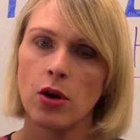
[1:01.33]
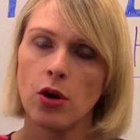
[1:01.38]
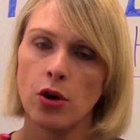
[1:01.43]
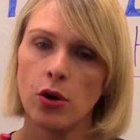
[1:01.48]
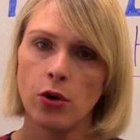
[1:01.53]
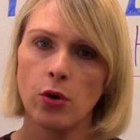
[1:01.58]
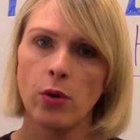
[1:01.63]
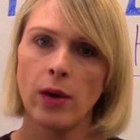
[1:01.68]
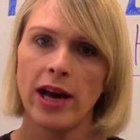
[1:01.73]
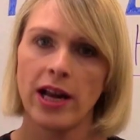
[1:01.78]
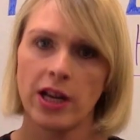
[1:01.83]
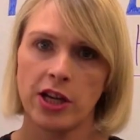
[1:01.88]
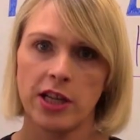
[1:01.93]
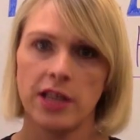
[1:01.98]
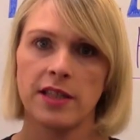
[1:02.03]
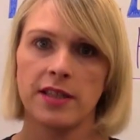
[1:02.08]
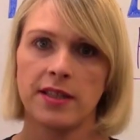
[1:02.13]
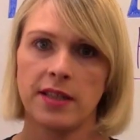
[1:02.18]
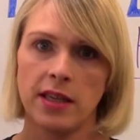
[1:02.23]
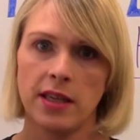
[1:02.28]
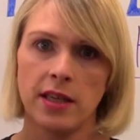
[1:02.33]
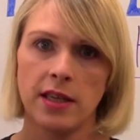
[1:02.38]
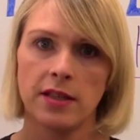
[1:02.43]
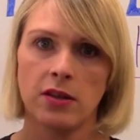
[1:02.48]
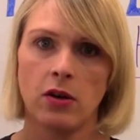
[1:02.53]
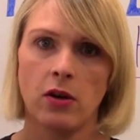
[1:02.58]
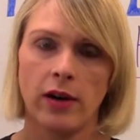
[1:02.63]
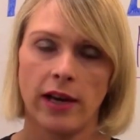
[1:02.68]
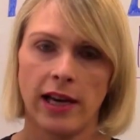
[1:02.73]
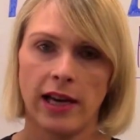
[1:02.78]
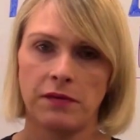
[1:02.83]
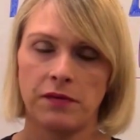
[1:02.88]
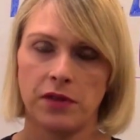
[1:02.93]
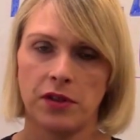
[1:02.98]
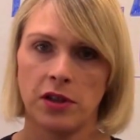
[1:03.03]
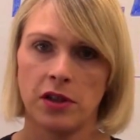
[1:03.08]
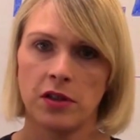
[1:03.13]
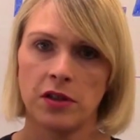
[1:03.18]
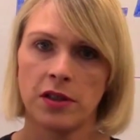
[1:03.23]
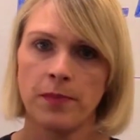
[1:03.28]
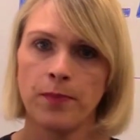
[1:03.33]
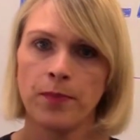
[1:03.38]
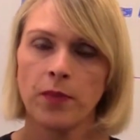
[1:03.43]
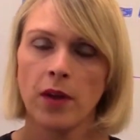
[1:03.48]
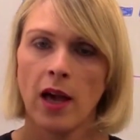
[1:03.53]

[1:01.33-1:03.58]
who actually sees our adverts.